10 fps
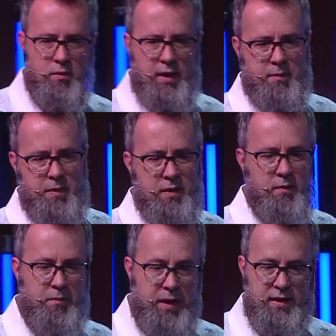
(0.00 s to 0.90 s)
will happen.
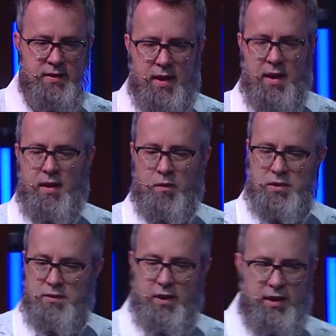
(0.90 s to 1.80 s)
But
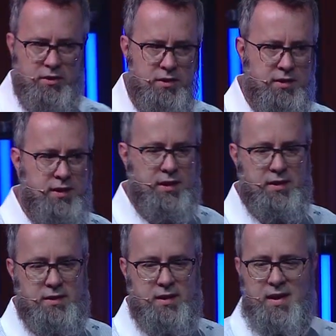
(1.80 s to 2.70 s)
what's very interesting
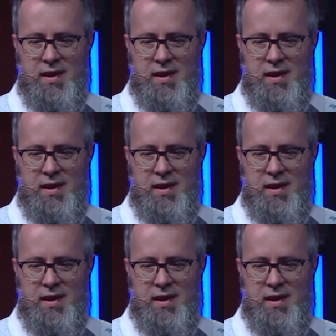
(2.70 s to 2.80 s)
is